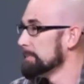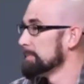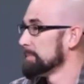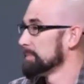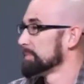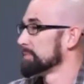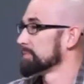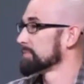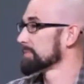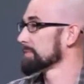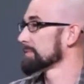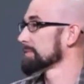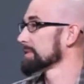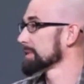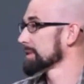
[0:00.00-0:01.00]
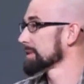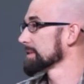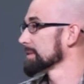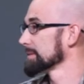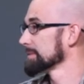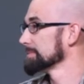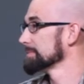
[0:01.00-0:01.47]

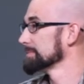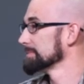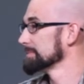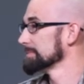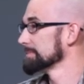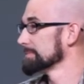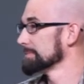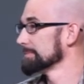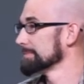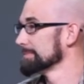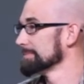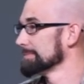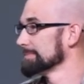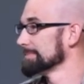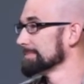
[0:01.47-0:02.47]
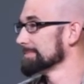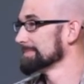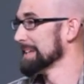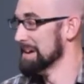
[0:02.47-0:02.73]
[no speech]